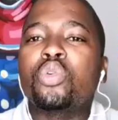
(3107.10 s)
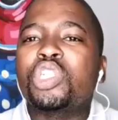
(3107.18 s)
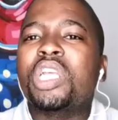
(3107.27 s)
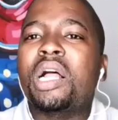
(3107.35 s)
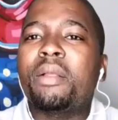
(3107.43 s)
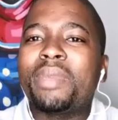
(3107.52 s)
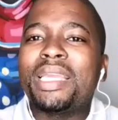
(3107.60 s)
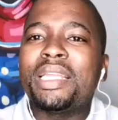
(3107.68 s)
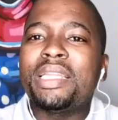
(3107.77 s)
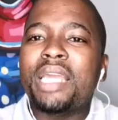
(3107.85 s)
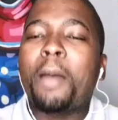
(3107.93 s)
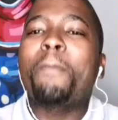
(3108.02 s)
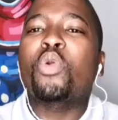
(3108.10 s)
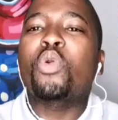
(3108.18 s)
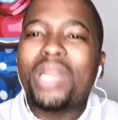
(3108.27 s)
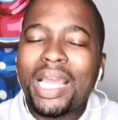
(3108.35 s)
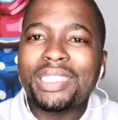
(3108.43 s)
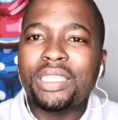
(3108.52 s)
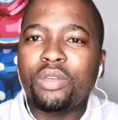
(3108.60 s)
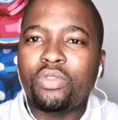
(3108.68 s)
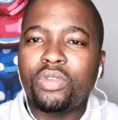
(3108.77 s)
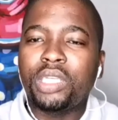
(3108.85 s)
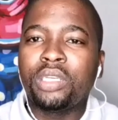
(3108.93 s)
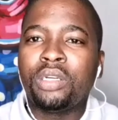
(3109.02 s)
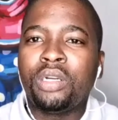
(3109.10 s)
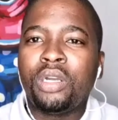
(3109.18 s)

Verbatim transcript: social media productively.